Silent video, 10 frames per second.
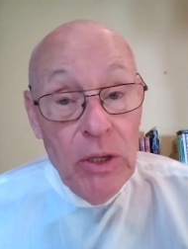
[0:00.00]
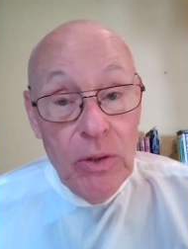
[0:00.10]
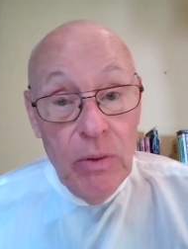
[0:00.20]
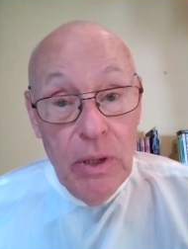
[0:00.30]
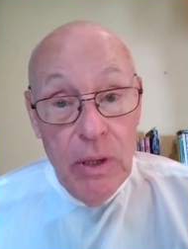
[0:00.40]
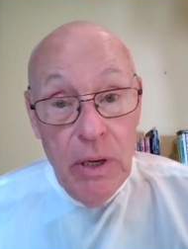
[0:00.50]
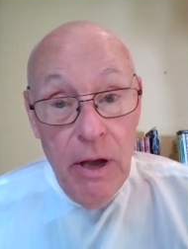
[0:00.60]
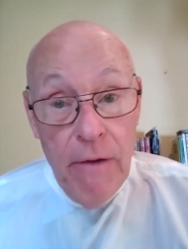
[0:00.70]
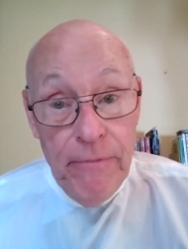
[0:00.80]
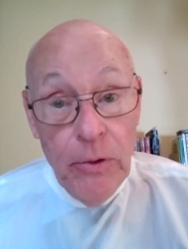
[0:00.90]
to a
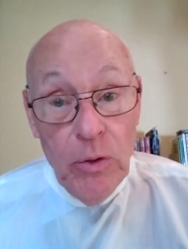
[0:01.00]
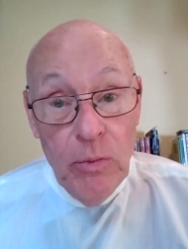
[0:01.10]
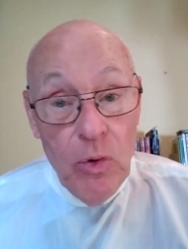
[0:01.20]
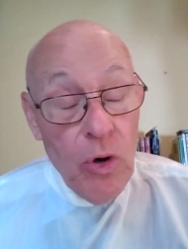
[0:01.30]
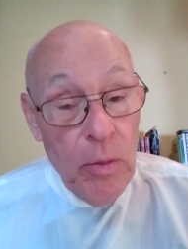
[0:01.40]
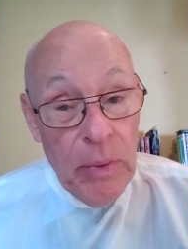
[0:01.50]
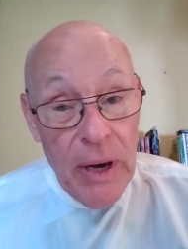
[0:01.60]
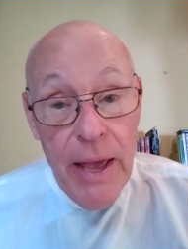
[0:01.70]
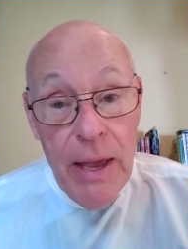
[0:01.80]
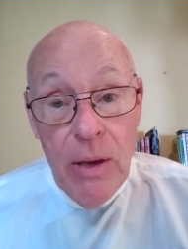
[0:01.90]
film or a
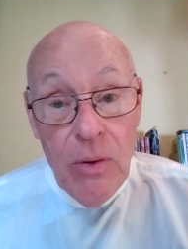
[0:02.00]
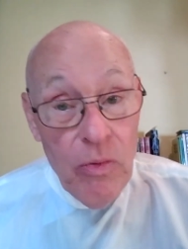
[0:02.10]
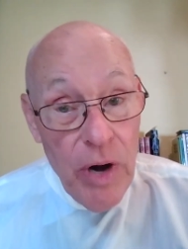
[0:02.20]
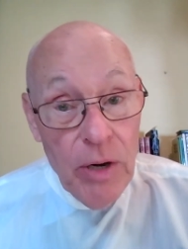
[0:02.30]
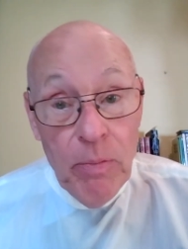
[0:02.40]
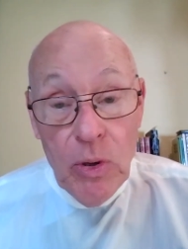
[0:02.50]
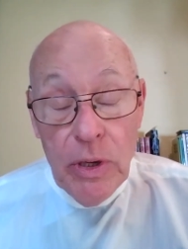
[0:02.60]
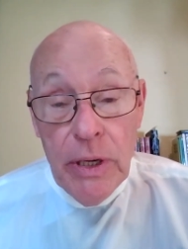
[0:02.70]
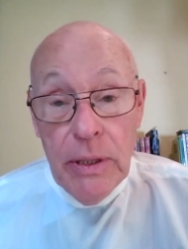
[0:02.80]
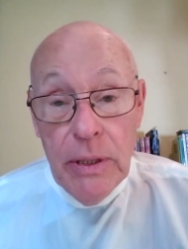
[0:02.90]
play or read a
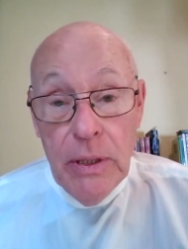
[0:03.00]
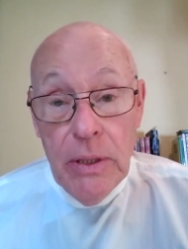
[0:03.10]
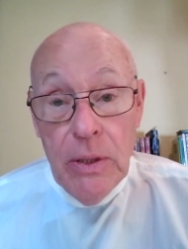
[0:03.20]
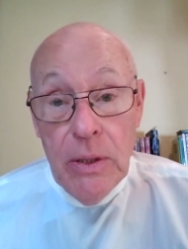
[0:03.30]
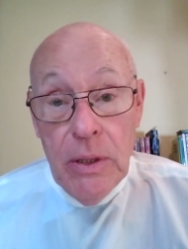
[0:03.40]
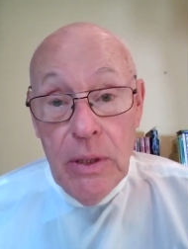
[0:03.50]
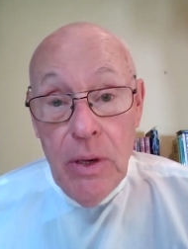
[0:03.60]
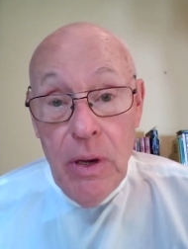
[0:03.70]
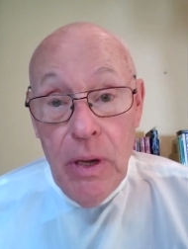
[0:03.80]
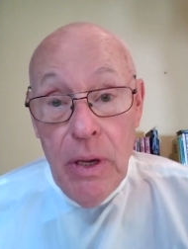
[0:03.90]
book
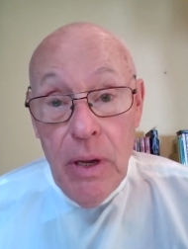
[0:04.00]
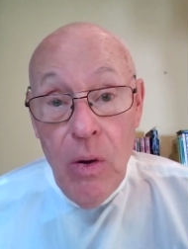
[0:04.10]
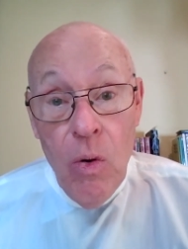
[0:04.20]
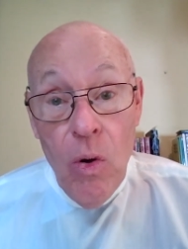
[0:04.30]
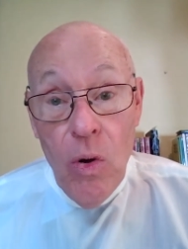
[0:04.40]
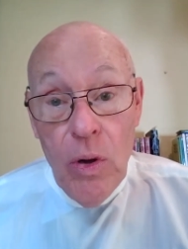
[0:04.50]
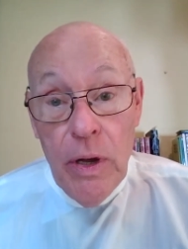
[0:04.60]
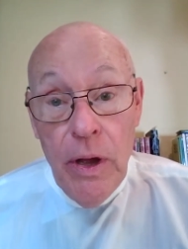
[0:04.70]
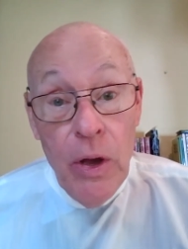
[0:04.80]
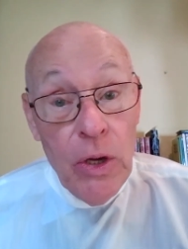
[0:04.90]

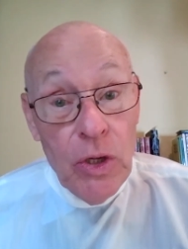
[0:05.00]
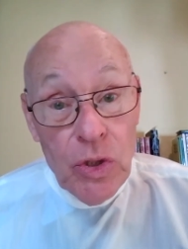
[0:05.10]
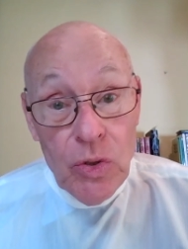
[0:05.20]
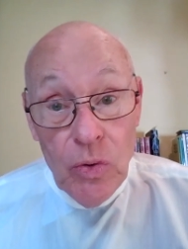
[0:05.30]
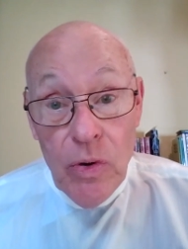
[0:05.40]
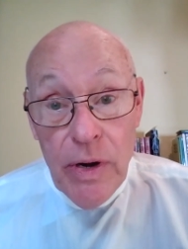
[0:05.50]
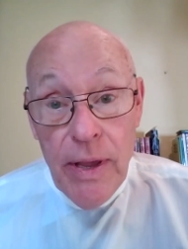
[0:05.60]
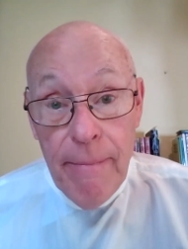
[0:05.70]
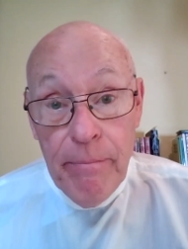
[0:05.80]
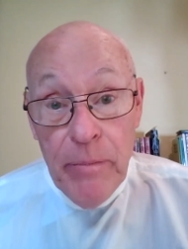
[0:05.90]
or heard a
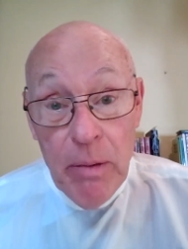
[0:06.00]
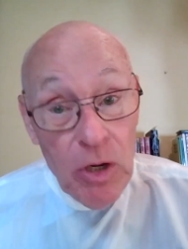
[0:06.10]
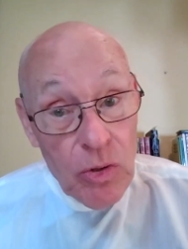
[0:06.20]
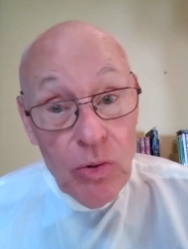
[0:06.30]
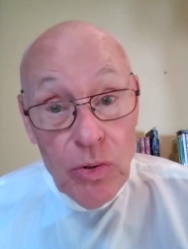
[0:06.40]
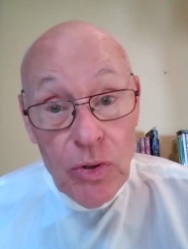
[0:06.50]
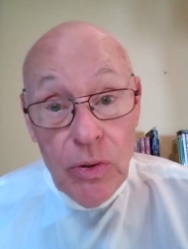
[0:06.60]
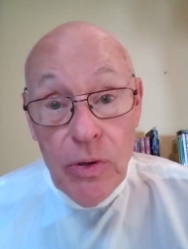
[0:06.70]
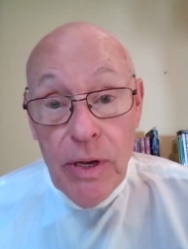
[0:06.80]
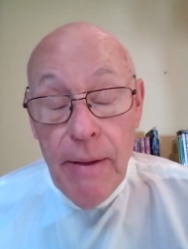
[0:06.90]
story, maybe a true
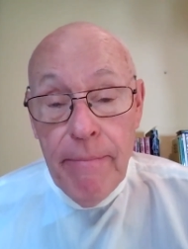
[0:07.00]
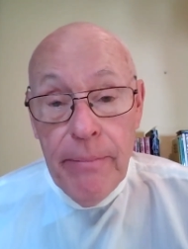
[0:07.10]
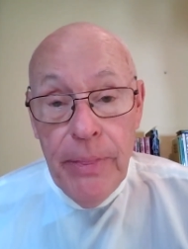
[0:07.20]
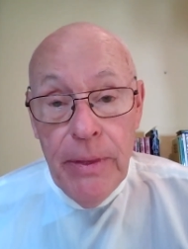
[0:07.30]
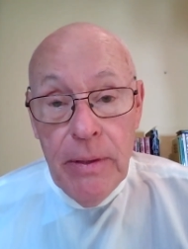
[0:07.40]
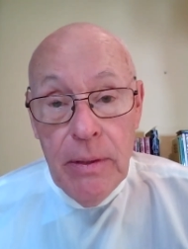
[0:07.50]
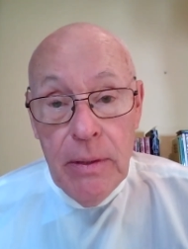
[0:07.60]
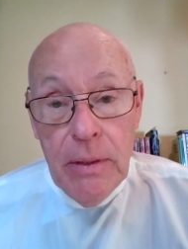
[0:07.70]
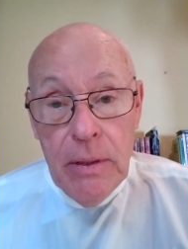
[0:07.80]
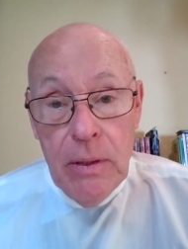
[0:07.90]
story,
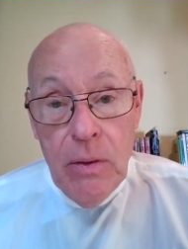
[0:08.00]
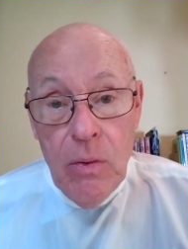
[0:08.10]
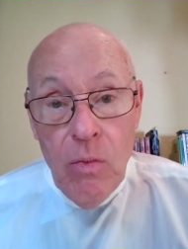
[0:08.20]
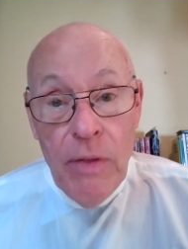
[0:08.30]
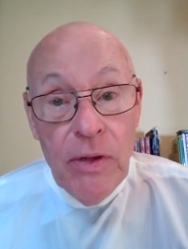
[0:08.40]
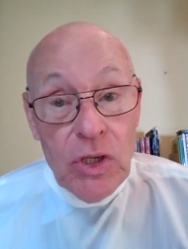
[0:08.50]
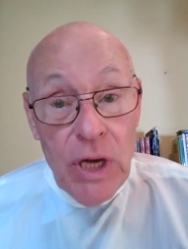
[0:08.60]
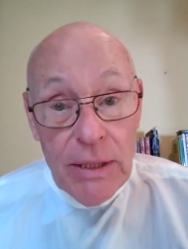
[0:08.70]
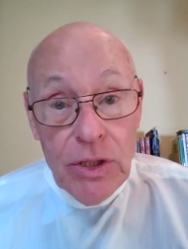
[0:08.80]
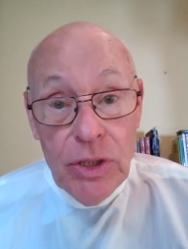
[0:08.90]
one that
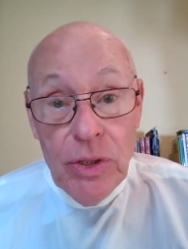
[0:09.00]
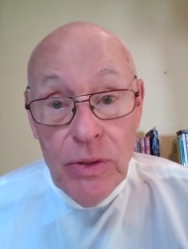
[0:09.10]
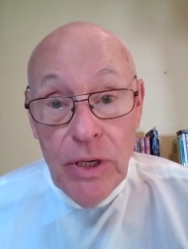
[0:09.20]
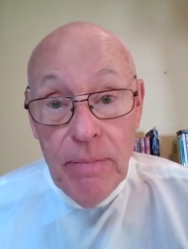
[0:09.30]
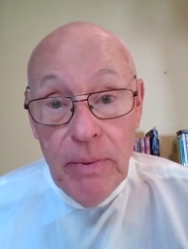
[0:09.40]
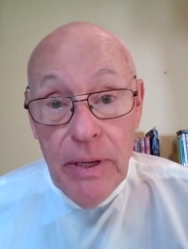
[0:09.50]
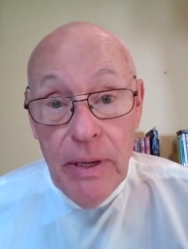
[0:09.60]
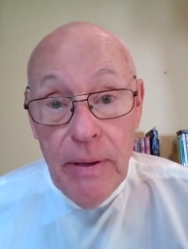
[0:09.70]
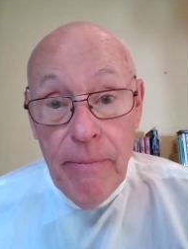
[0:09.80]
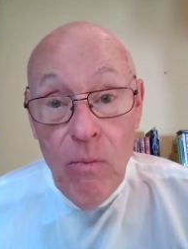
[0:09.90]
touches you deeply,
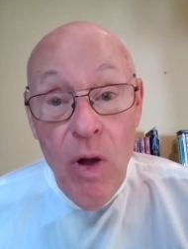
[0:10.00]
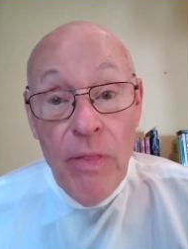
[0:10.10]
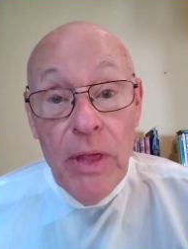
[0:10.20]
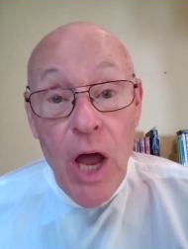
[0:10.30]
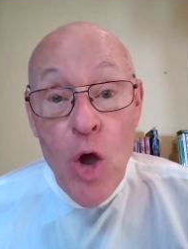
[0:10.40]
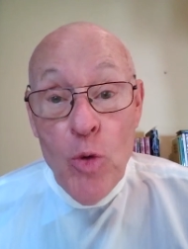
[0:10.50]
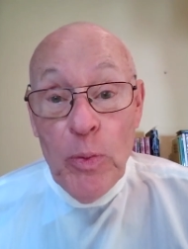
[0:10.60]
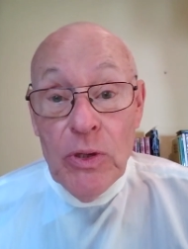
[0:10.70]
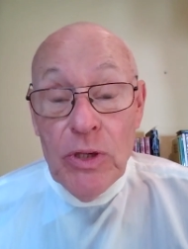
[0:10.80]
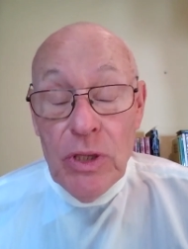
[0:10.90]
one that
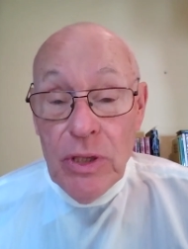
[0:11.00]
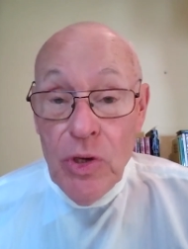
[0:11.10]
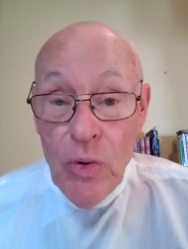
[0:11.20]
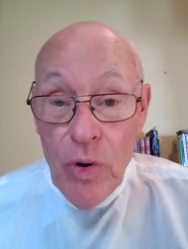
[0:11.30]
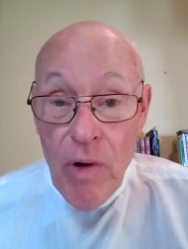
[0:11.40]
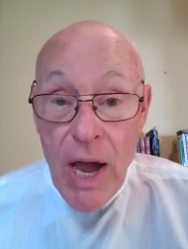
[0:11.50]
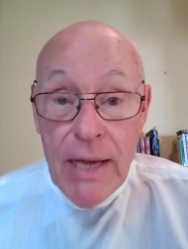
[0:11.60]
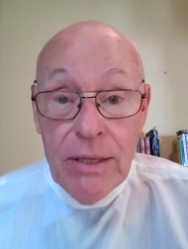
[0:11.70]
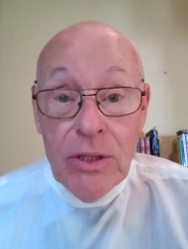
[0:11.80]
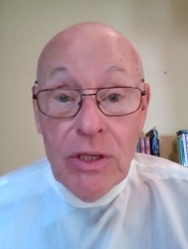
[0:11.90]
opens new
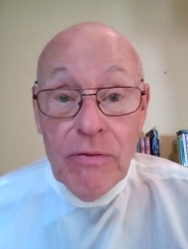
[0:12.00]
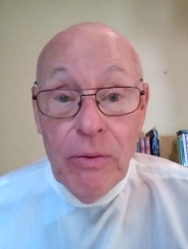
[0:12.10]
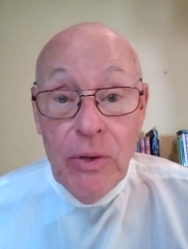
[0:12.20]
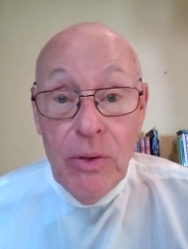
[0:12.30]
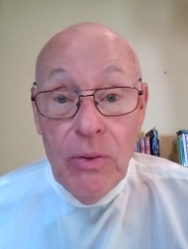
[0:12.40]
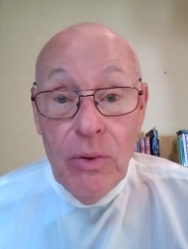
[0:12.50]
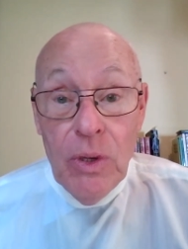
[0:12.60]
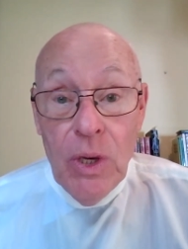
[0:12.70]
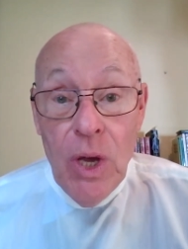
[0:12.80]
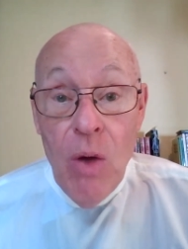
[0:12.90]
horizons for you,
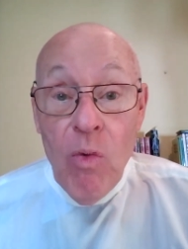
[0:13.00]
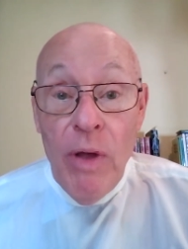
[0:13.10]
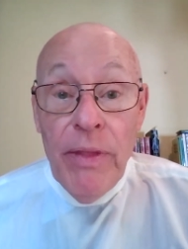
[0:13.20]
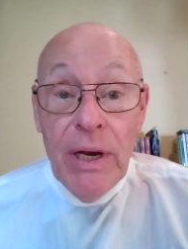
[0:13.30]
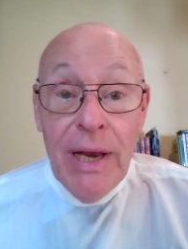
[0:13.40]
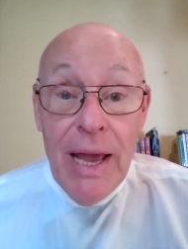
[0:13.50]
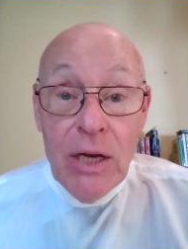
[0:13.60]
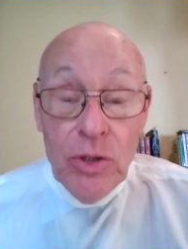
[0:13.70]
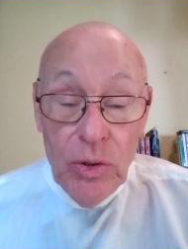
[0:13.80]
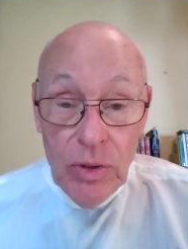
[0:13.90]
one that
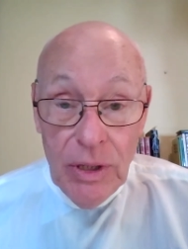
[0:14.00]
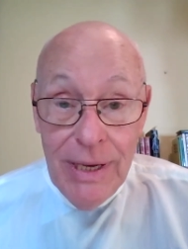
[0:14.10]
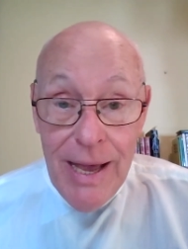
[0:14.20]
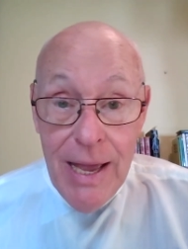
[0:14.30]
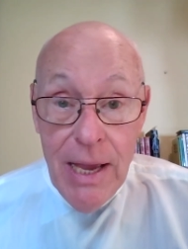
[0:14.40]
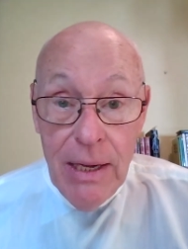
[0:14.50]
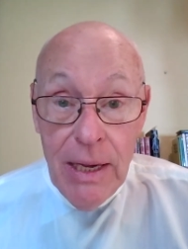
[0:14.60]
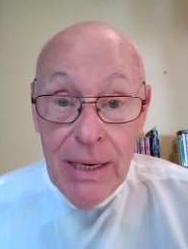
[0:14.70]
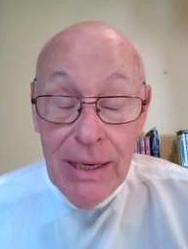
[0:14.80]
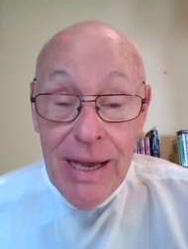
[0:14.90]
allows you to
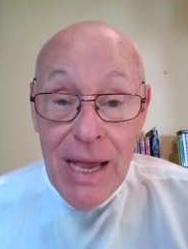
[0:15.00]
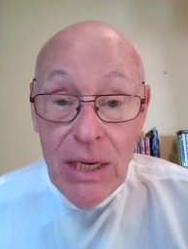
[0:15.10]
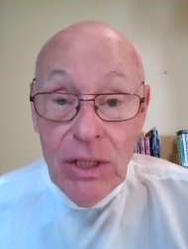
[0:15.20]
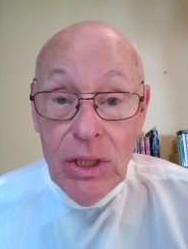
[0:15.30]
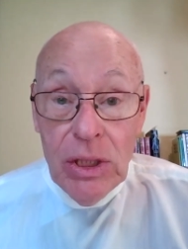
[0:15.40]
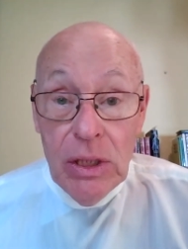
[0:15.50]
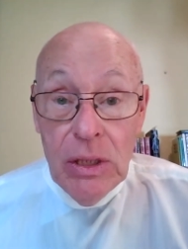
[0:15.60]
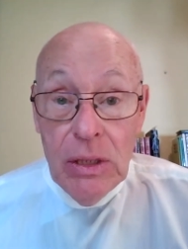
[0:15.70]
engage